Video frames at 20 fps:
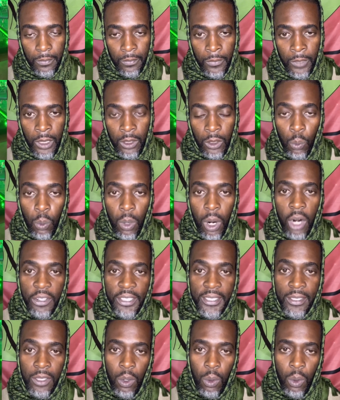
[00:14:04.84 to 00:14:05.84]
The war is
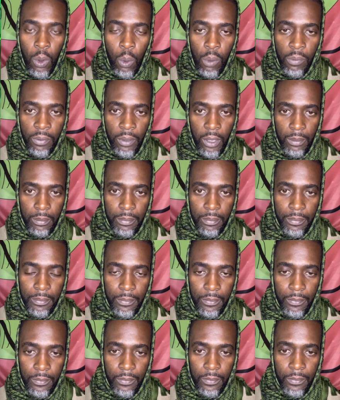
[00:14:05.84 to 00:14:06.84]
now over.
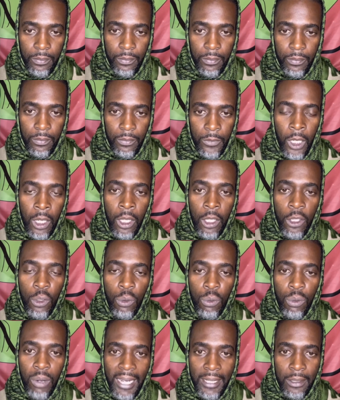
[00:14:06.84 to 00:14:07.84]
The
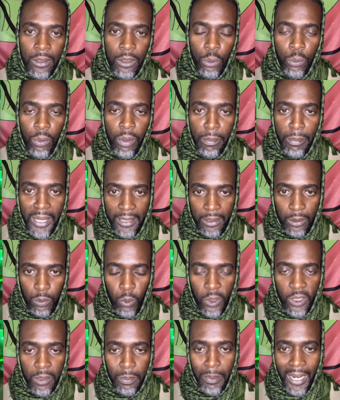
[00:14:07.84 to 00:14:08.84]
right to remit
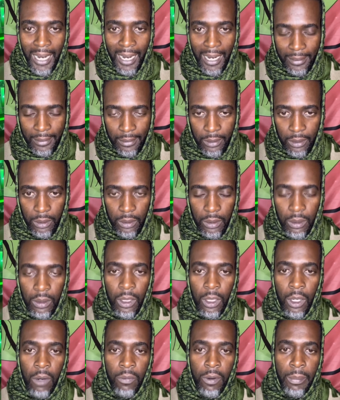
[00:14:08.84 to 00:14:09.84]
was passed to the
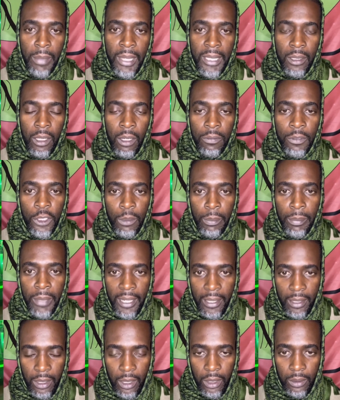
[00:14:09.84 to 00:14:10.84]
government of
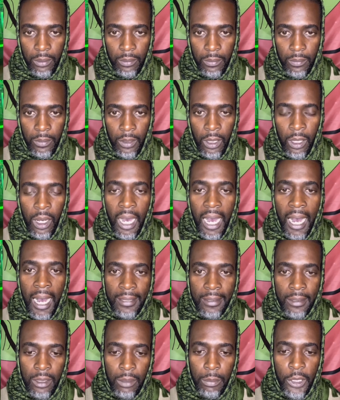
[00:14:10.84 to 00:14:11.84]
Jamaica, as
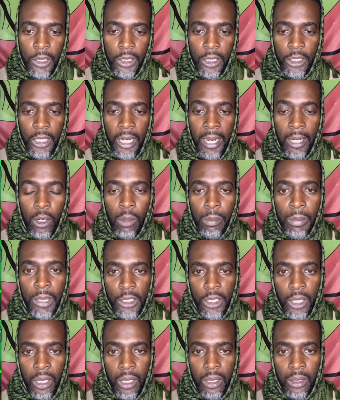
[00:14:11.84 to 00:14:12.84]
the British High
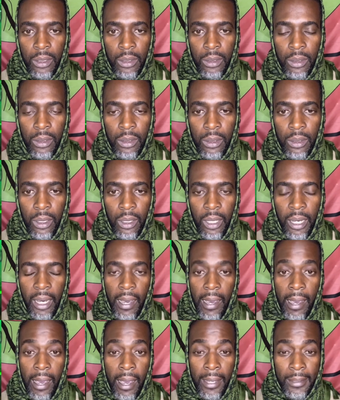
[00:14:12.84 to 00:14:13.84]
Commissioner
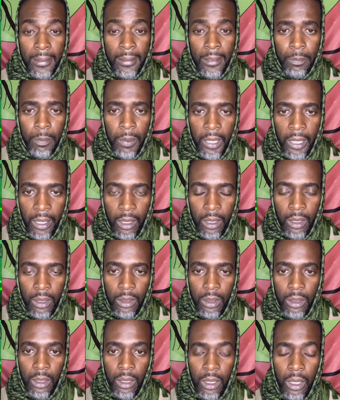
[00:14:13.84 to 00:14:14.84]
explained
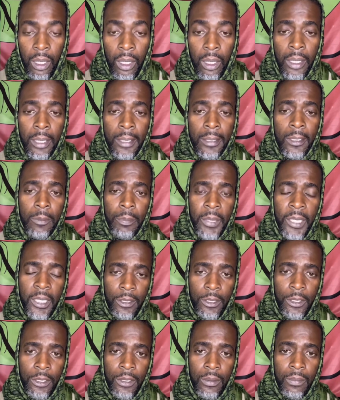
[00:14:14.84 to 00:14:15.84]
in his
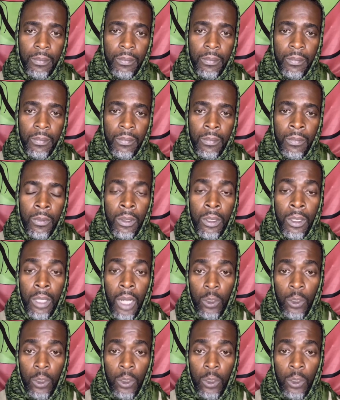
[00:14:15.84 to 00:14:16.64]
speech, not